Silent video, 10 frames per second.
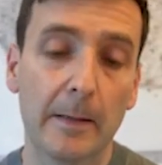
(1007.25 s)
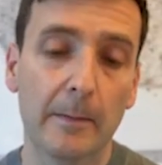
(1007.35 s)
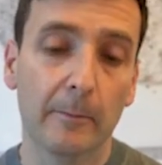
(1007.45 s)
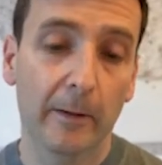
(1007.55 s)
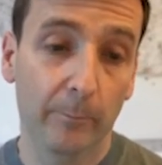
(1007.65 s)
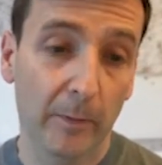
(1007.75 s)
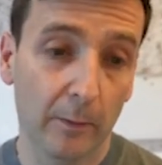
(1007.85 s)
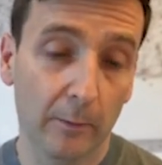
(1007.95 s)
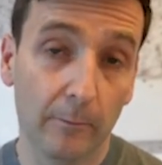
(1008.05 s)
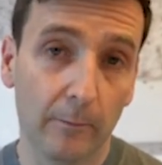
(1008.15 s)
It's
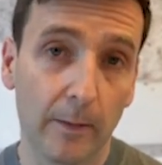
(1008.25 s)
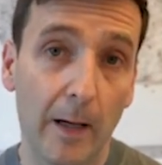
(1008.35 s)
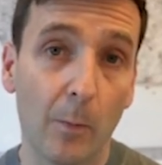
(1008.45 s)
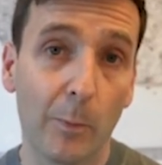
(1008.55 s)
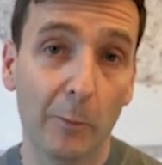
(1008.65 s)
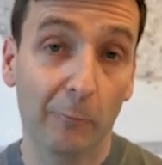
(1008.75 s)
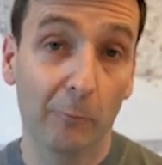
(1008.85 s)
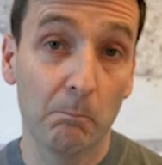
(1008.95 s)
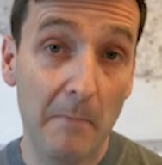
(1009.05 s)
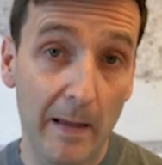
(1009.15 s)
because the output
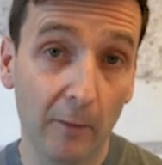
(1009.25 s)
mesh